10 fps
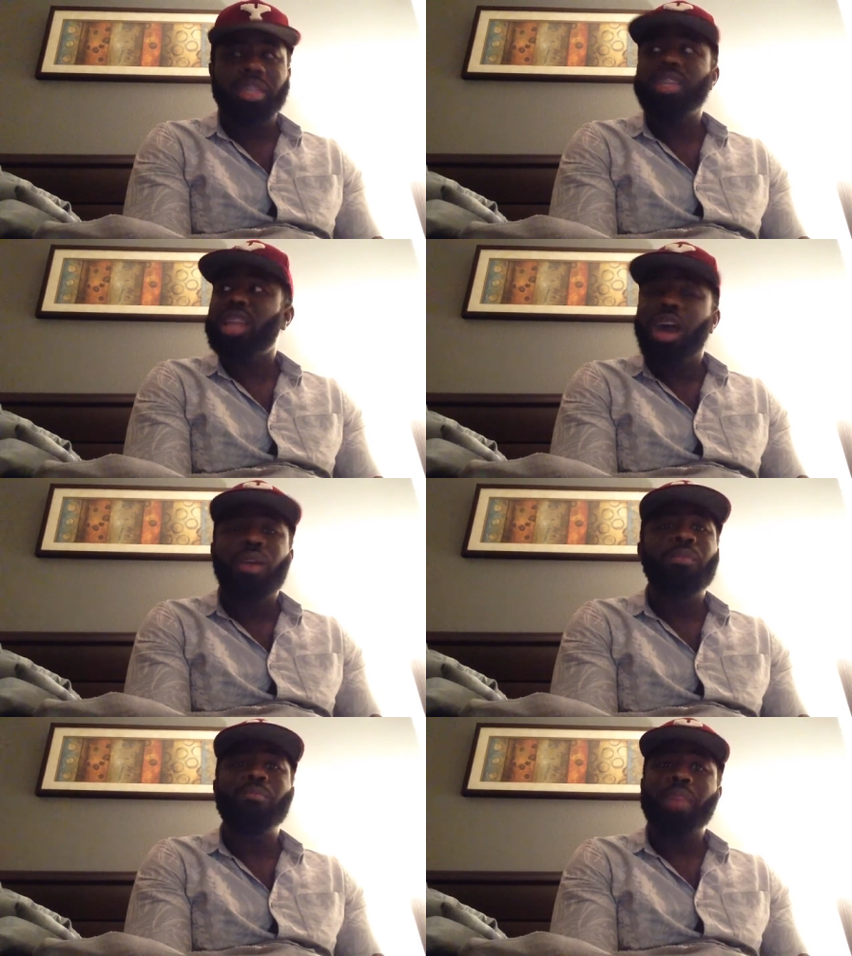
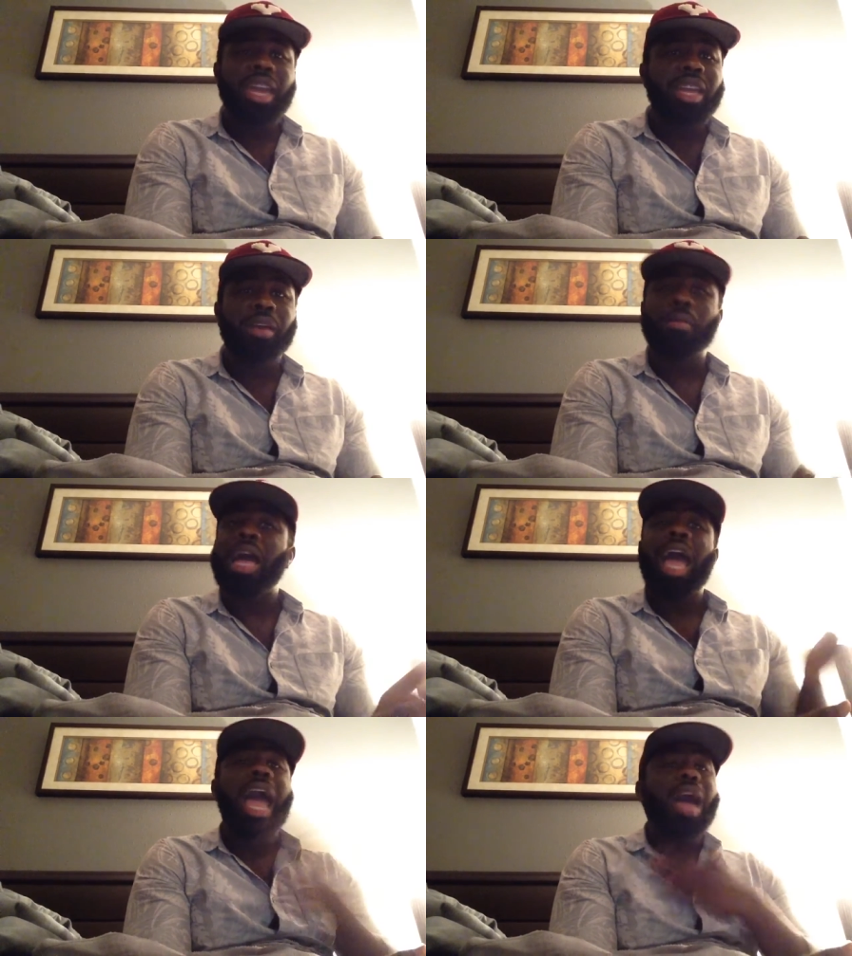No, ma'am.
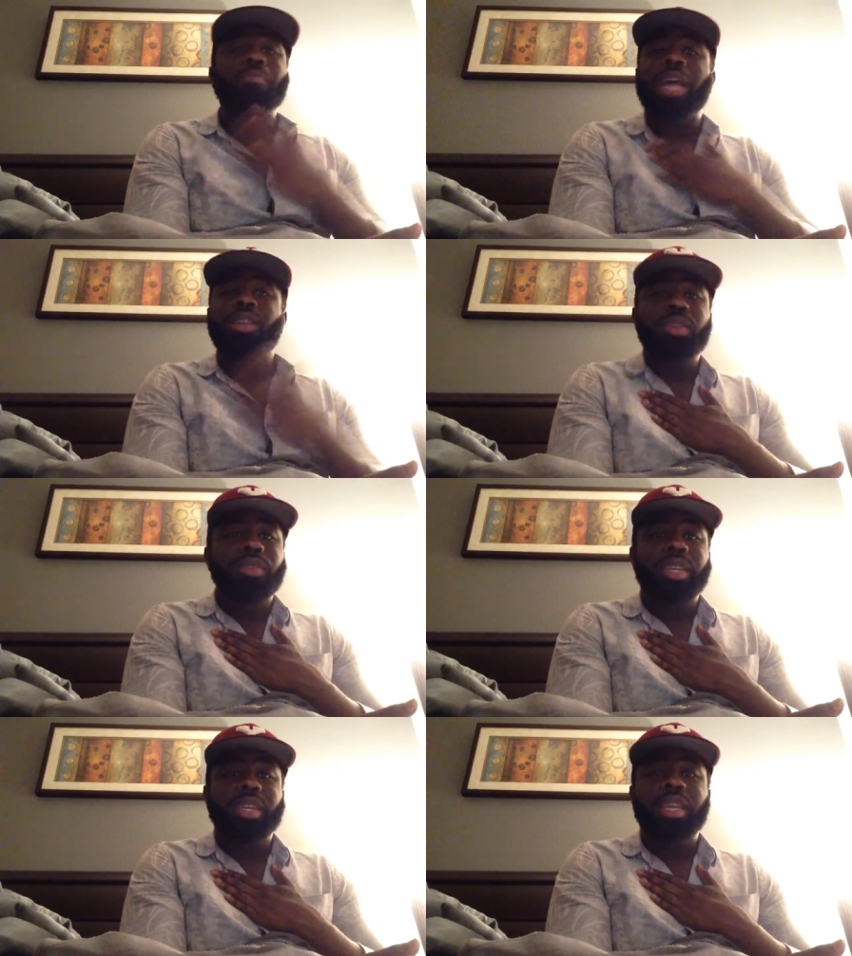I'm not
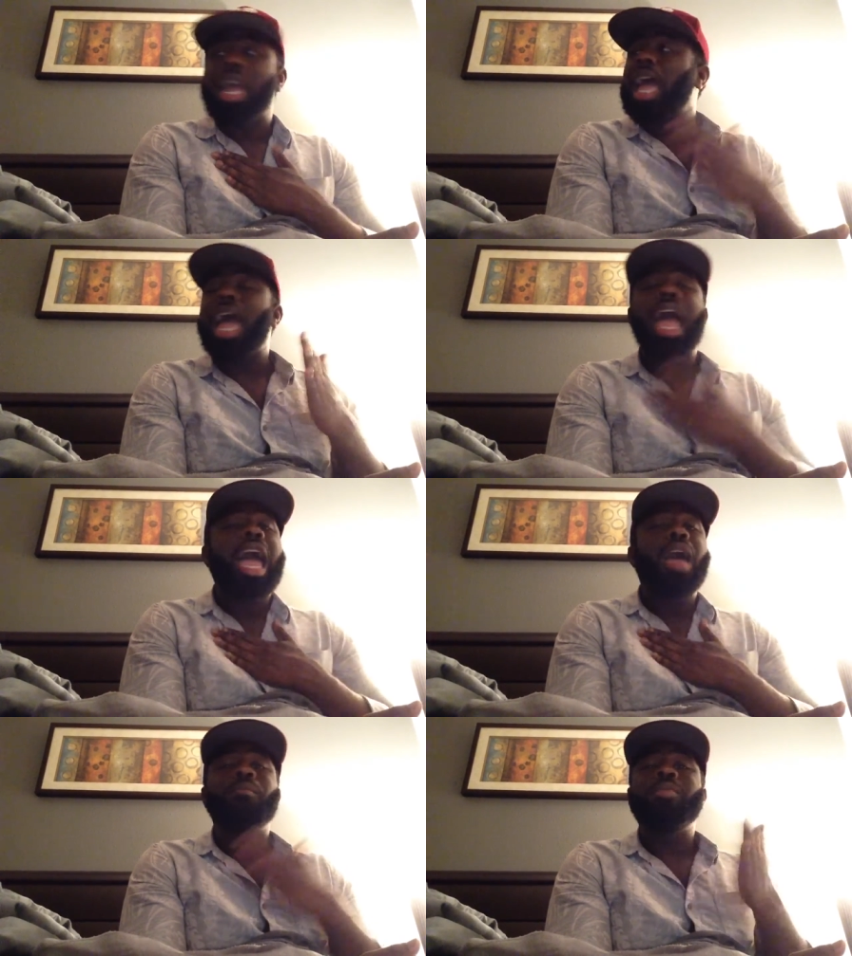doing it.
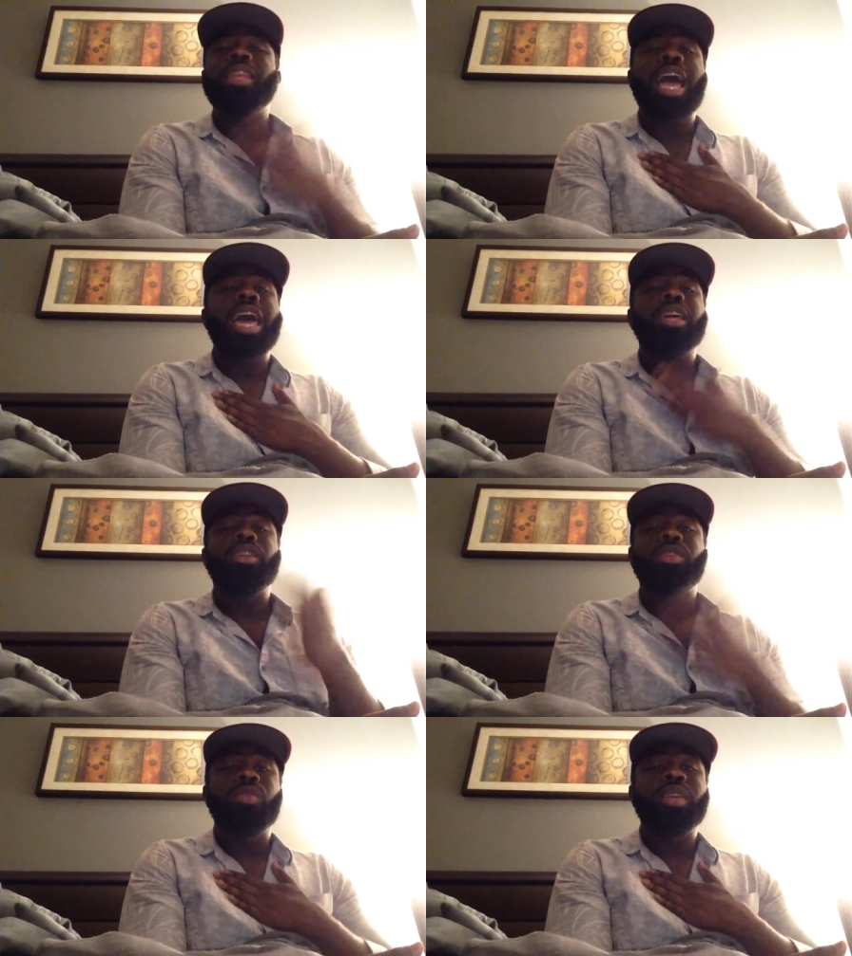I'm
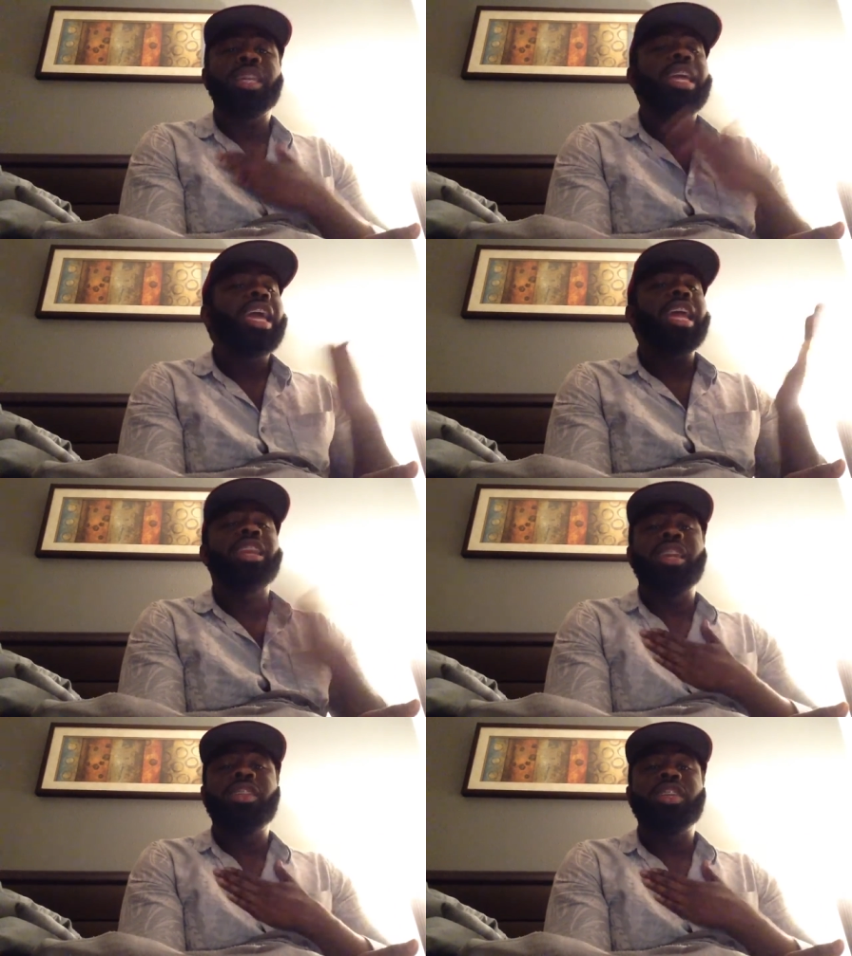not doing it,
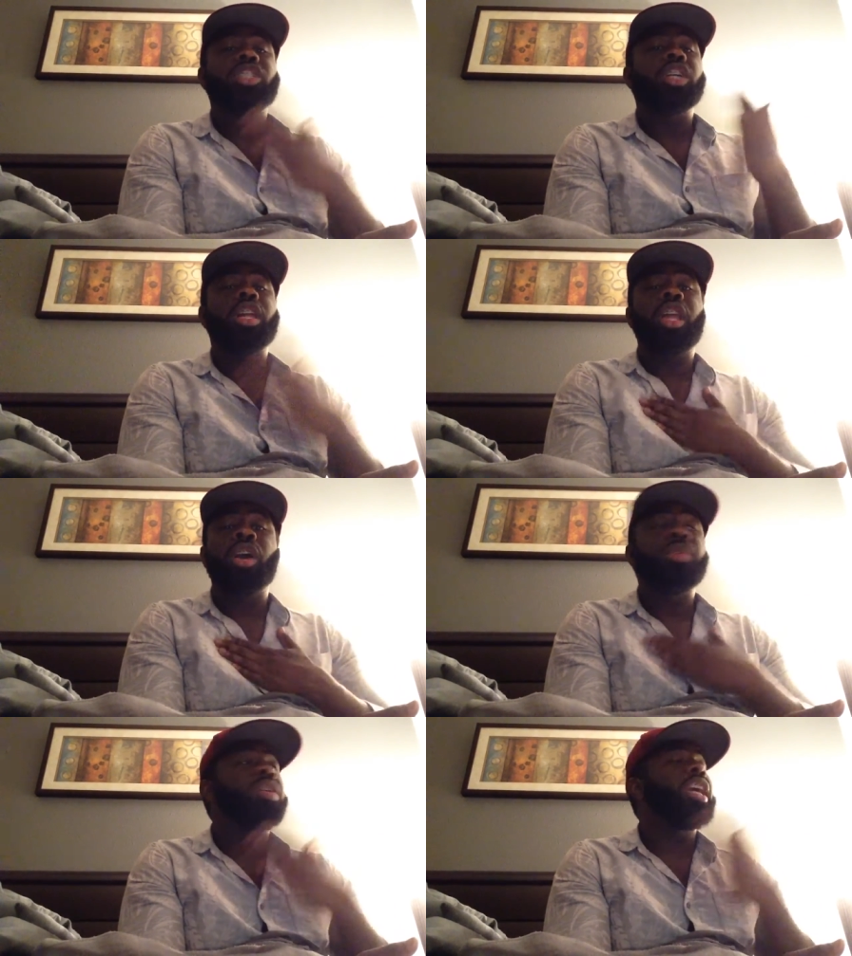and neither should
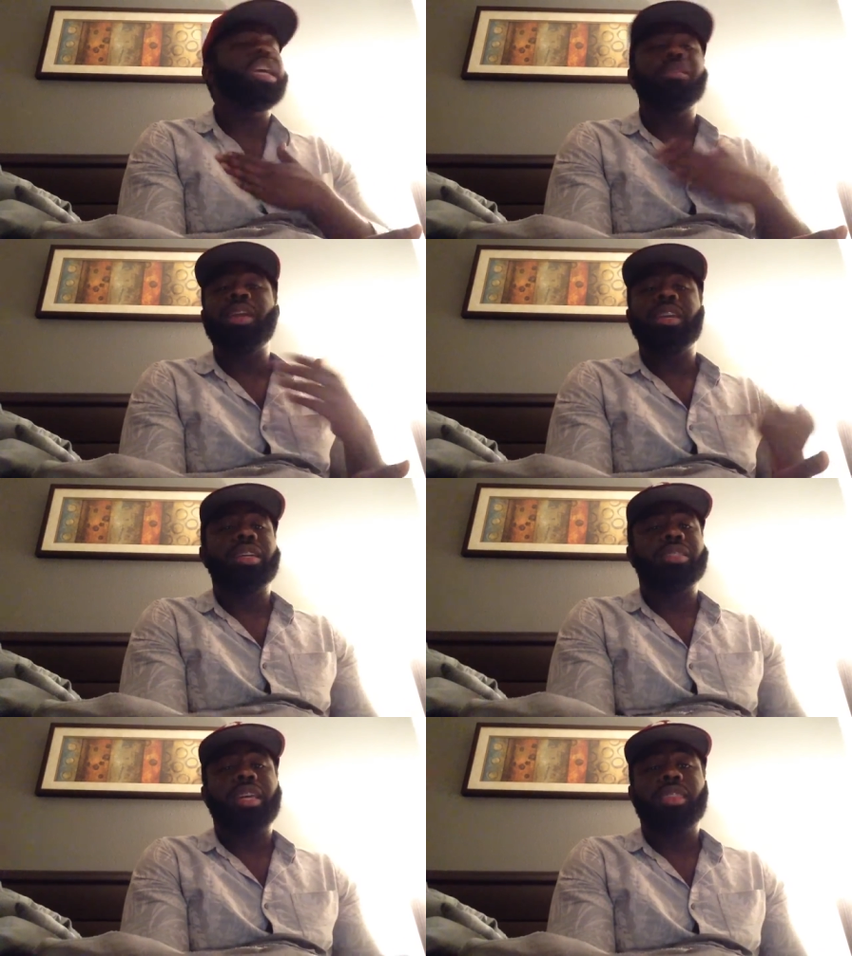Khloe or anybody
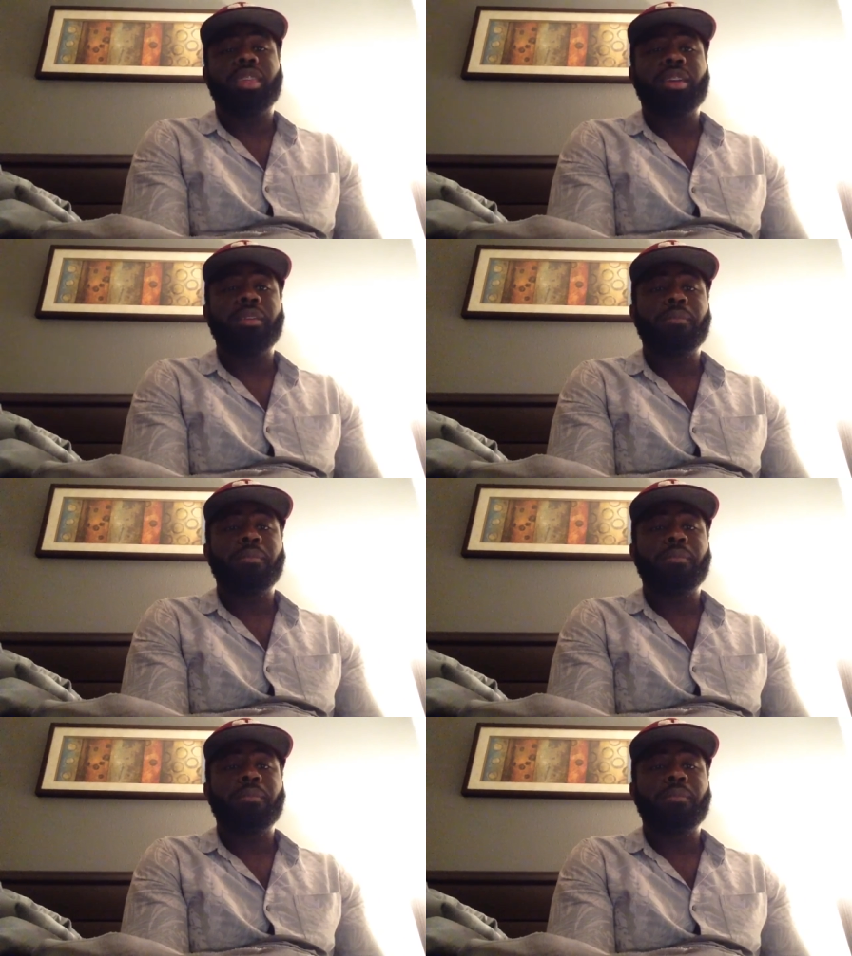else out there.